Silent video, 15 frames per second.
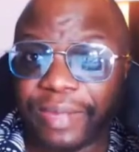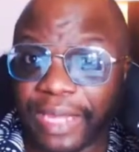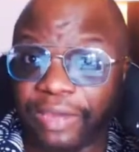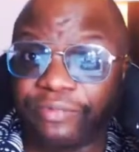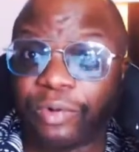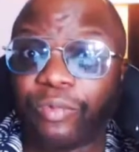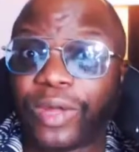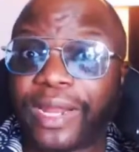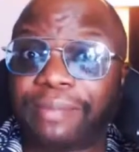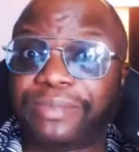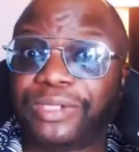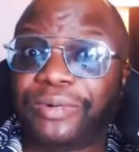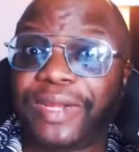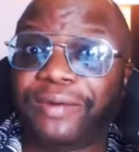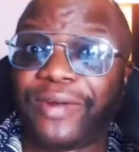Even what I'm
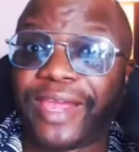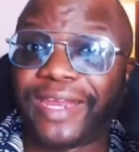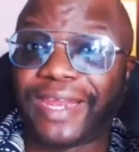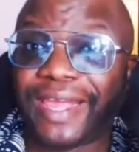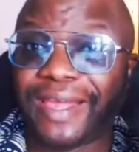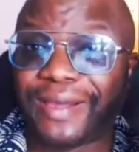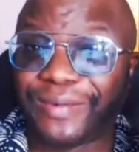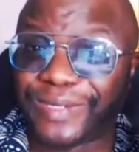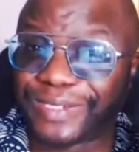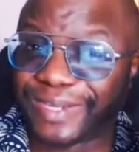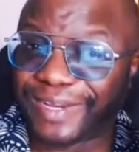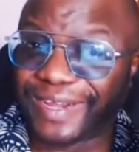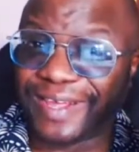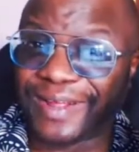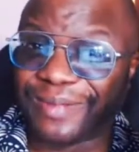doing right now is
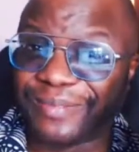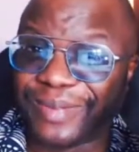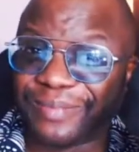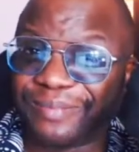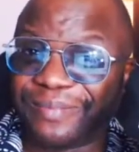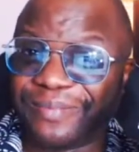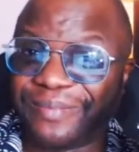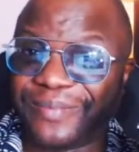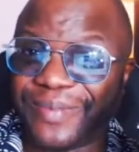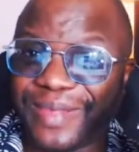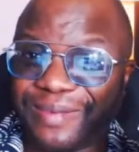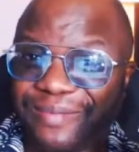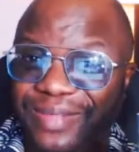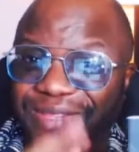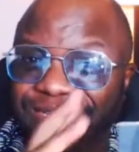going to help them.
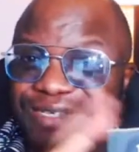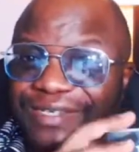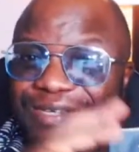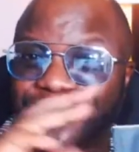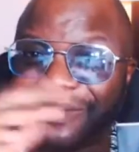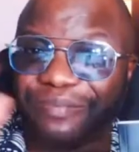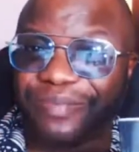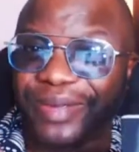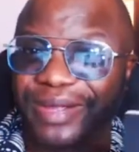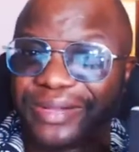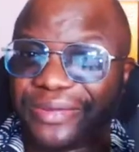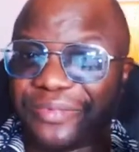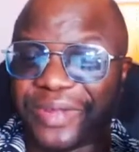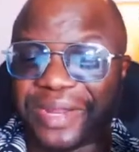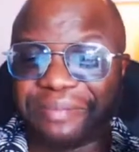But this is going to build
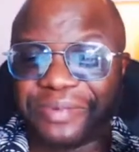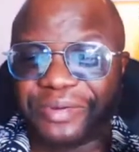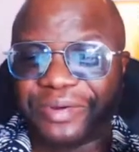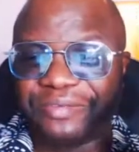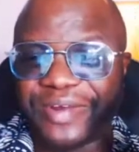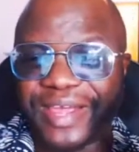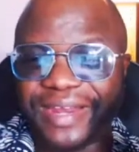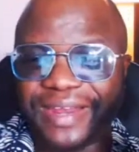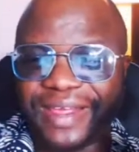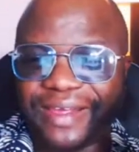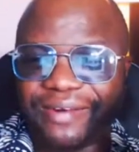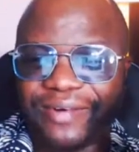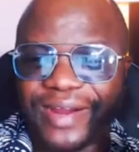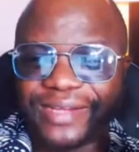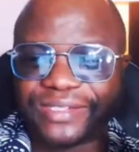on what I'm doing right
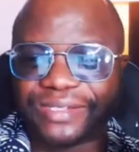now, right?